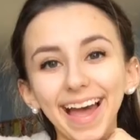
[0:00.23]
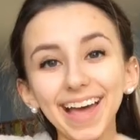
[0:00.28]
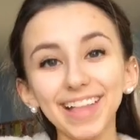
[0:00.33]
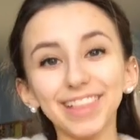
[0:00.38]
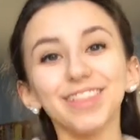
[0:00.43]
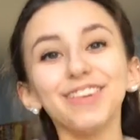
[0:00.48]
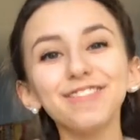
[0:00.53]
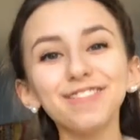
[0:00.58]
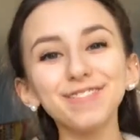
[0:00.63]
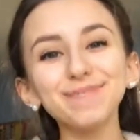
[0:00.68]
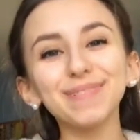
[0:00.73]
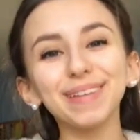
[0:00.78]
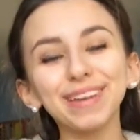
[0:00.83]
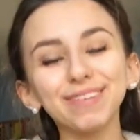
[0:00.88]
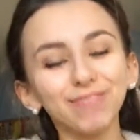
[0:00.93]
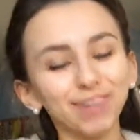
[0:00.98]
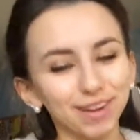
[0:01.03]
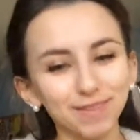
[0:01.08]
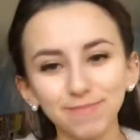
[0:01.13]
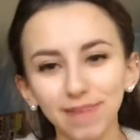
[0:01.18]
Hello everybody,
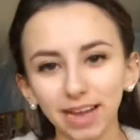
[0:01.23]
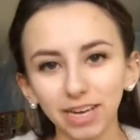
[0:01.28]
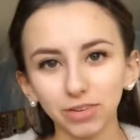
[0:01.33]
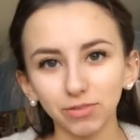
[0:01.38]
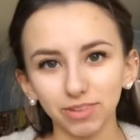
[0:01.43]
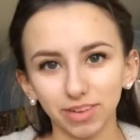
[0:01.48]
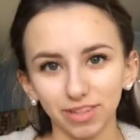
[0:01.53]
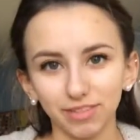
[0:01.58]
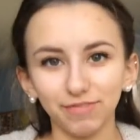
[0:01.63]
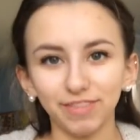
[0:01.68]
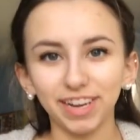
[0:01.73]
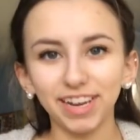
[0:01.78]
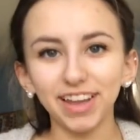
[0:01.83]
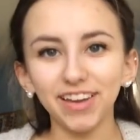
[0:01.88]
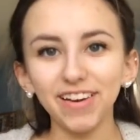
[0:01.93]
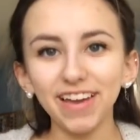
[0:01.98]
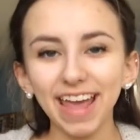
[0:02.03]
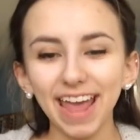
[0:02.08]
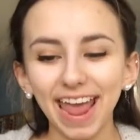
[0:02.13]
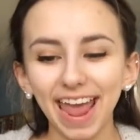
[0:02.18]
welcome back to another video,
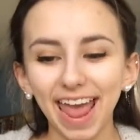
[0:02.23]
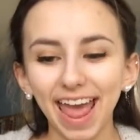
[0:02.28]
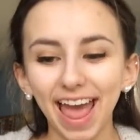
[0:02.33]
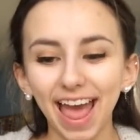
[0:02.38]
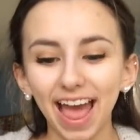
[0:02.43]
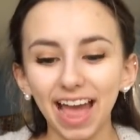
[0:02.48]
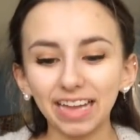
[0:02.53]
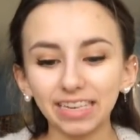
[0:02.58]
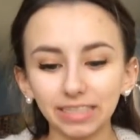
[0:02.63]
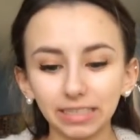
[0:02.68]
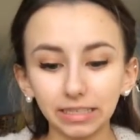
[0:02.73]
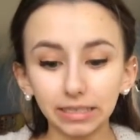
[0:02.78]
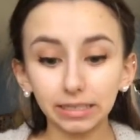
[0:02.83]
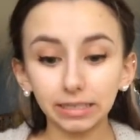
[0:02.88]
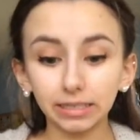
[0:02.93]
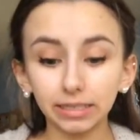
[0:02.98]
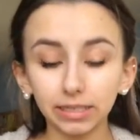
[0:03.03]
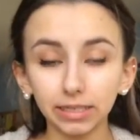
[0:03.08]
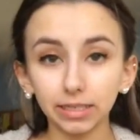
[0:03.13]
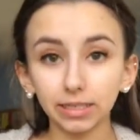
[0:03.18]
and
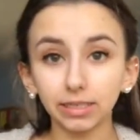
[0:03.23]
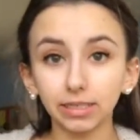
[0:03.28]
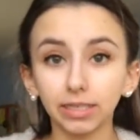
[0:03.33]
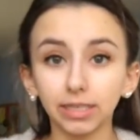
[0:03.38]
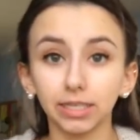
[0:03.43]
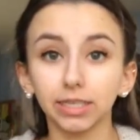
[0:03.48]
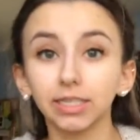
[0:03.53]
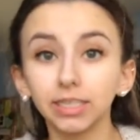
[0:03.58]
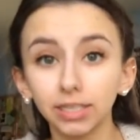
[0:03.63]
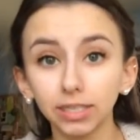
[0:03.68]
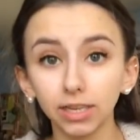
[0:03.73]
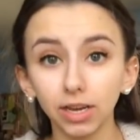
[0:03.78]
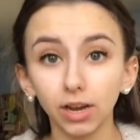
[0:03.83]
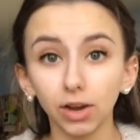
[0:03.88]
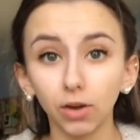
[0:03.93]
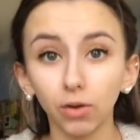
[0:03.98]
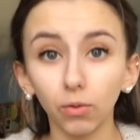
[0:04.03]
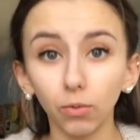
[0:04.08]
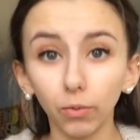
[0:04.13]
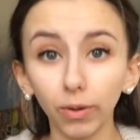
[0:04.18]

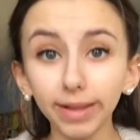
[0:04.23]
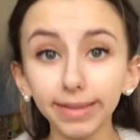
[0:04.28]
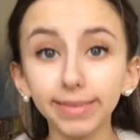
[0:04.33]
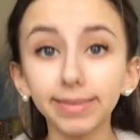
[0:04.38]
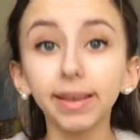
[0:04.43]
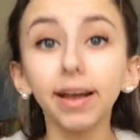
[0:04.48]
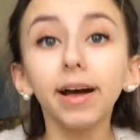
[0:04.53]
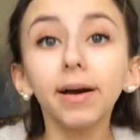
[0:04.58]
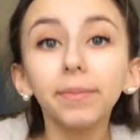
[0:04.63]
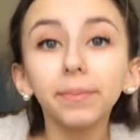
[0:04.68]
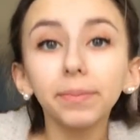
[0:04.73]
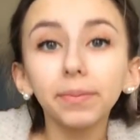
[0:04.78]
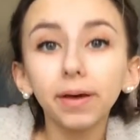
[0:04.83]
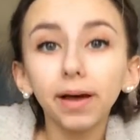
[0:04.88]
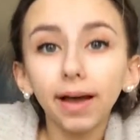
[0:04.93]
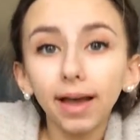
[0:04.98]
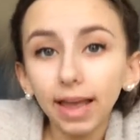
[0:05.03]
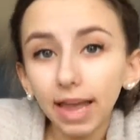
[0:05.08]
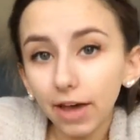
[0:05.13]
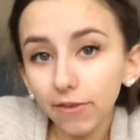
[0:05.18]
what's up?
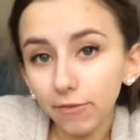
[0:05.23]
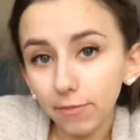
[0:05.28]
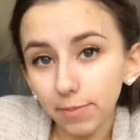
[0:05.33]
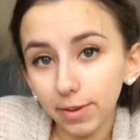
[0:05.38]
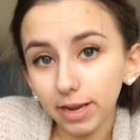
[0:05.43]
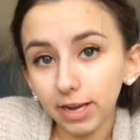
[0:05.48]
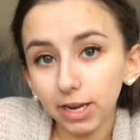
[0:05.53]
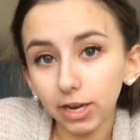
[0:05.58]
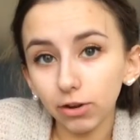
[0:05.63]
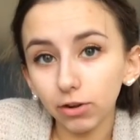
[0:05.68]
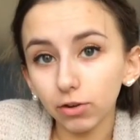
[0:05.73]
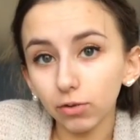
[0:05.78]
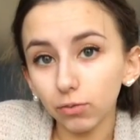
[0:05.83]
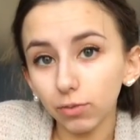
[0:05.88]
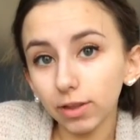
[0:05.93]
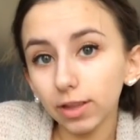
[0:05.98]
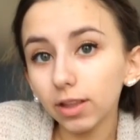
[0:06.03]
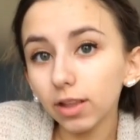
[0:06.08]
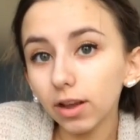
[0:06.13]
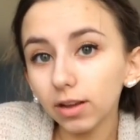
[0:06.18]
I haven't been here in a
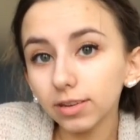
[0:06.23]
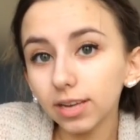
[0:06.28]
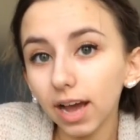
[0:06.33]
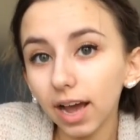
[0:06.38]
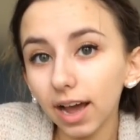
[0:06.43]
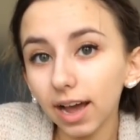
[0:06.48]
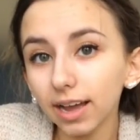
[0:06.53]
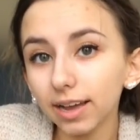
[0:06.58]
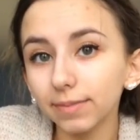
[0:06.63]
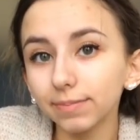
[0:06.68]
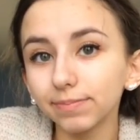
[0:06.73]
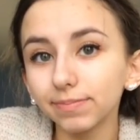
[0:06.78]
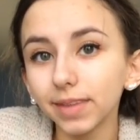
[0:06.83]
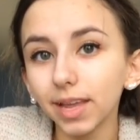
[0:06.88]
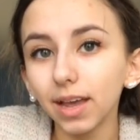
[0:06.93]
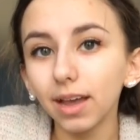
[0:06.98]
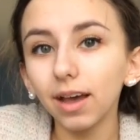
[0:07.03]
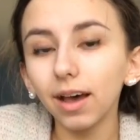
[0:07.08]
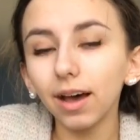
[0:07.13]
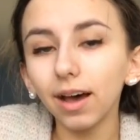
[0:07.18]
really long time.
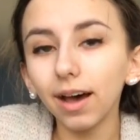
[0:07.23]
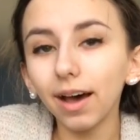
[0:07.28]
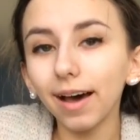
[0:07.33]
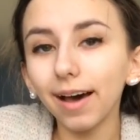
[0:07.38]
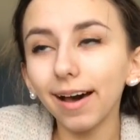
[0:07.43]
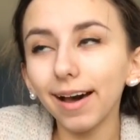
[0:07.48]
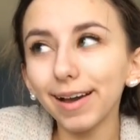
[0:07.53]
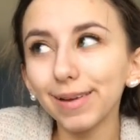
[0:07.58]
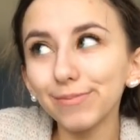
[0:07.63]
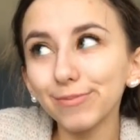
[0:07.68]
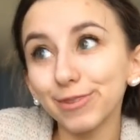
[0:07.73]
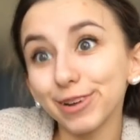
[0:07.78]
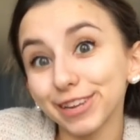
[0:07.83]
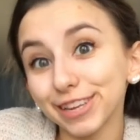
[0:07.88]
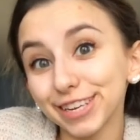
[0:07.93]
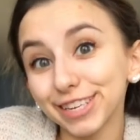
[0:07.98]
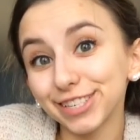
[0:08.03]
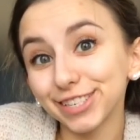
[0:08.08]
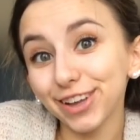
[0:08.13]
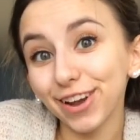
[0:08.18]
I'm
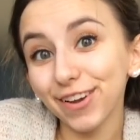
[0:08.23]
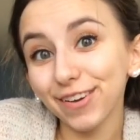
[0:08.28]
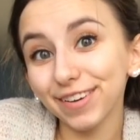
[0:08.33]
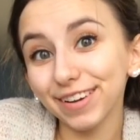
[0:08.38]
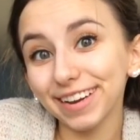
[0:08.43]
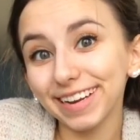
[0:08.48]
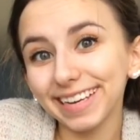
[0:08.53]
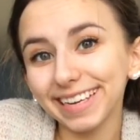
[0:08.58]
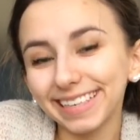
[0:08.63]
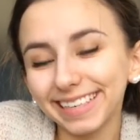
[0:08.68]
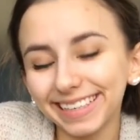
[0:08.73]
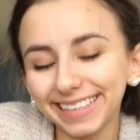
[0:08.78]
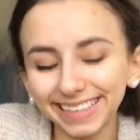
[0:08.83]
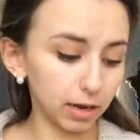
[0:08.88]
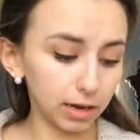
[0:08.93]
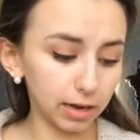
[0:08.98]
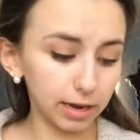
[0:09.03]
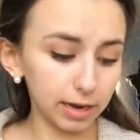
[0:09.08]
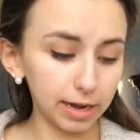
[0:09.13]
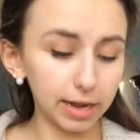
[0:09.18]
really sorry.
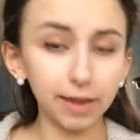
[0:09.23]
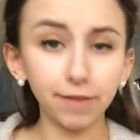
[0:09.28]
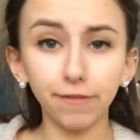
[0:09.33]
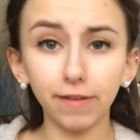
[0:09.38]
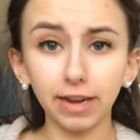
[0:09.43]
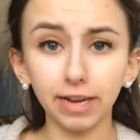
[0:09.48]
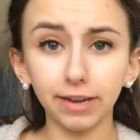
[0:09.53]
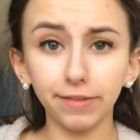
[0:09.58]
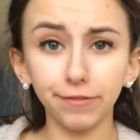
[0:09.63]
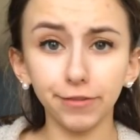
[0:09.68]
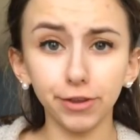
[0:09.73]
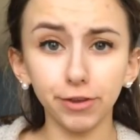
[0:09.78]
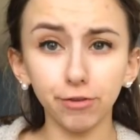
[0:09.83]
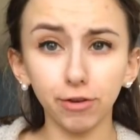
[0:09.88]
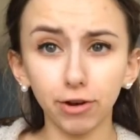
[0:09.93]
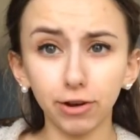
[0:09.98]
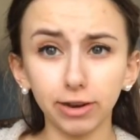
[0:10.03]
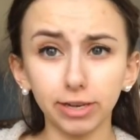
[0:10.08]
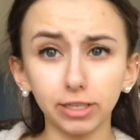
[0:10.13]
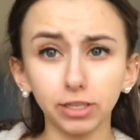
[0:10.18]
If any of you
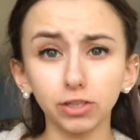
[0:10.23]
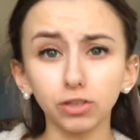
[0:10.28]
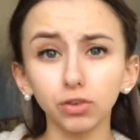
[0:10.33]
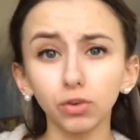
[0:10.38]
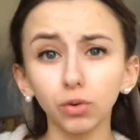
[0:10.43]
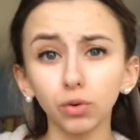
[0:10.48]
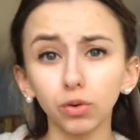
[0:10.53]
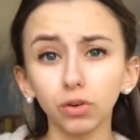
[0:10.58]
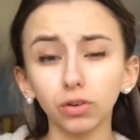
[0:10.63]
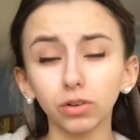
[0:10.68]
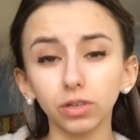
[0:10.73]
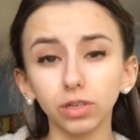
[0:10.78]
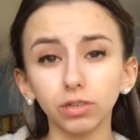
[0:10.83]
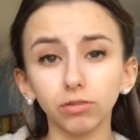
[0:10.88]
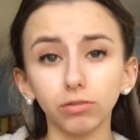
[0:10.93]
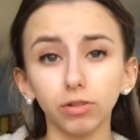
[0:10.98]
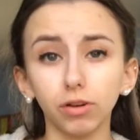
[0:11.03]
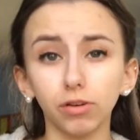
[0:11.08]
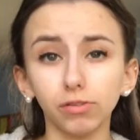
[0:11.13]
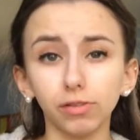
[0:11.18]
are in school,
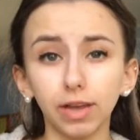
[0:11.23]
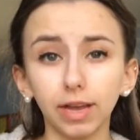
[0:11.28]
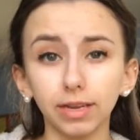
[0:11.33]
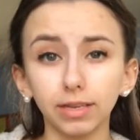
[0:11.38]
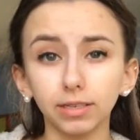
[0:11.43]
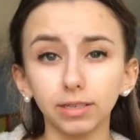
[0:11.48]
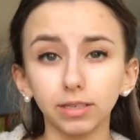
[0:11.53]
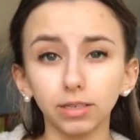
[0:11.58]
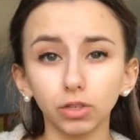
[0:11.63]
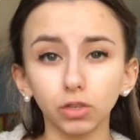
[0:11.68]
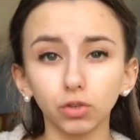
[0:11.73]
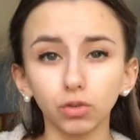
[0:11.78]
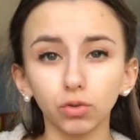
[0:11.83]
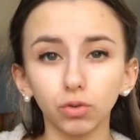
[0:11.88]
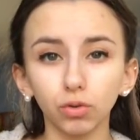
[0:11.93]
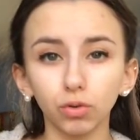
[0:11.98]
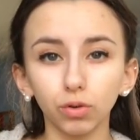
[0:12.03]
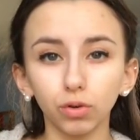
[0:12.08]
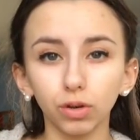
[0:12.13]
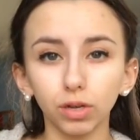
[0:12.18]
you know that
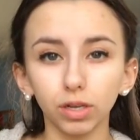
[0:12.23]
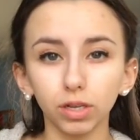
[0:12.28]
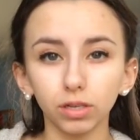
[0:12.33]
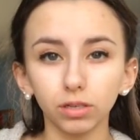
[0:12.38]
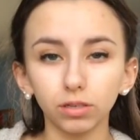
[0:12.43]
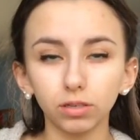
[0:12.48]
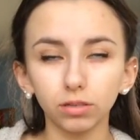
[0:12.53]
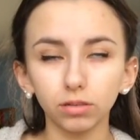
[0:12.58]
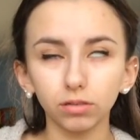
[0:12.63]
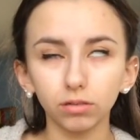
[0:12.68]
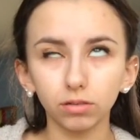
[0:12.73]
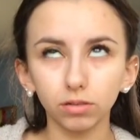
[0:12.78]
school is